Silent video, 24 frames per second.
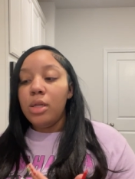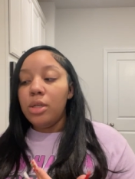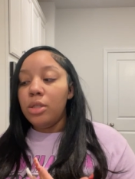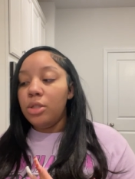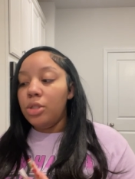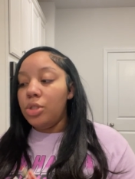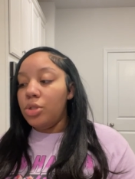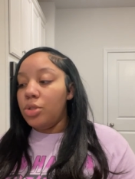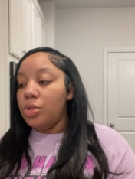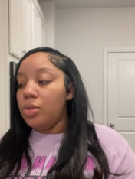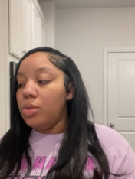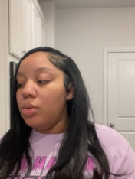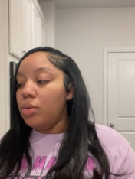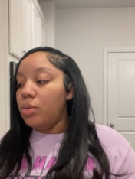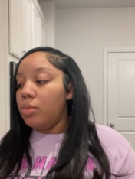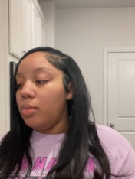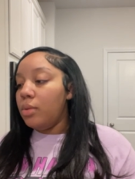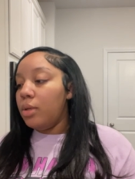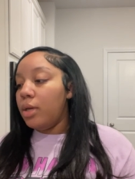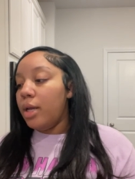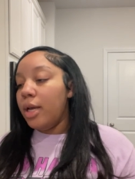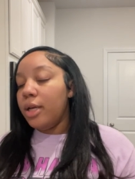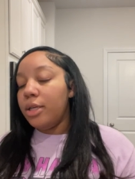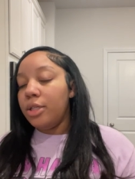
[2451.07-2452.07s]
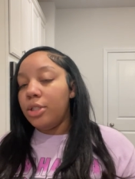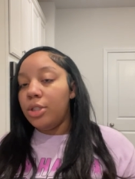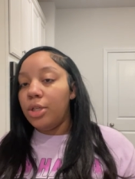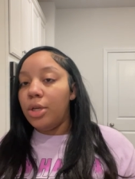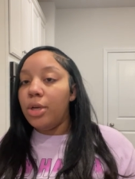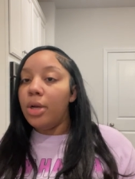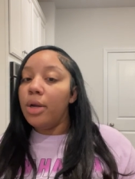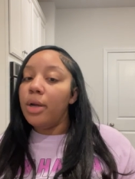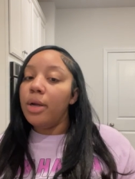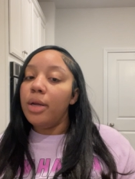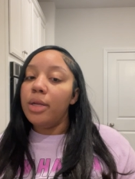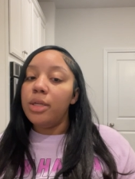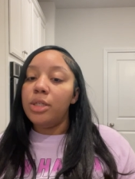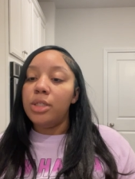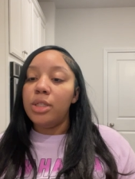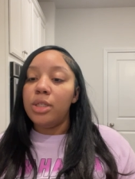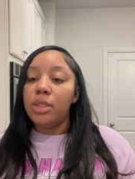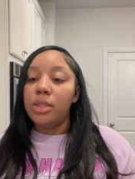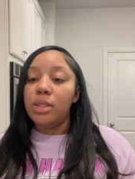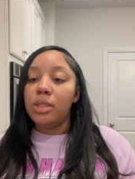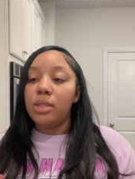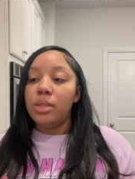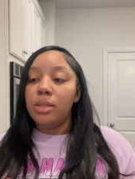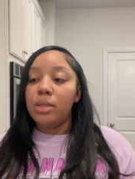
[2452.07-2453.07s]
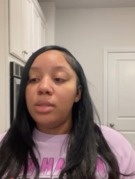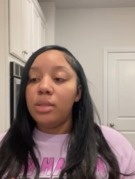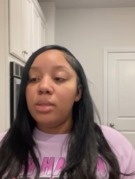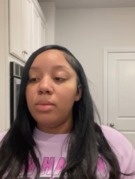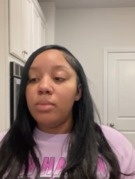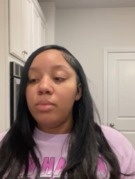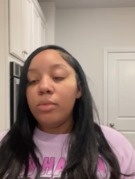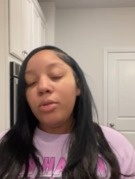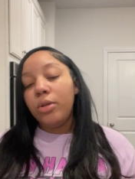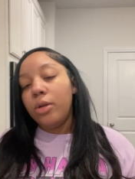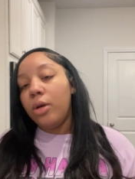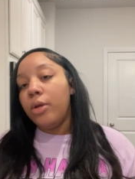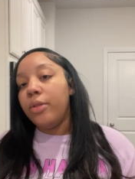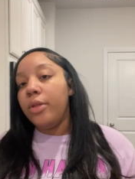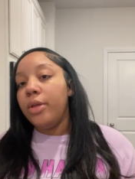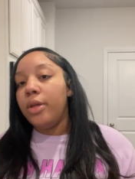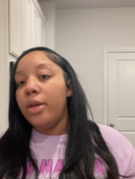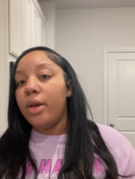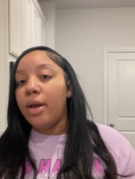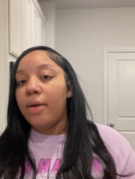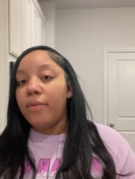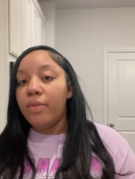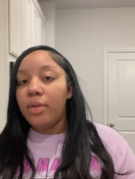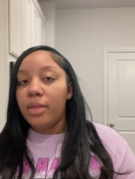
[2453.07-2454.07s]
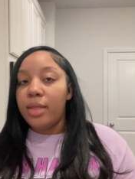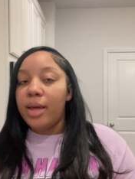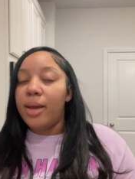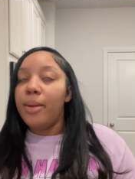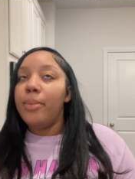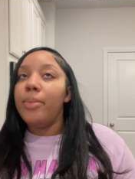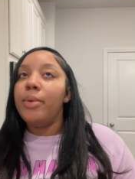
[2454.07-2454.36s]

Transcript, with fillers: do next year and just, you know, the year after that.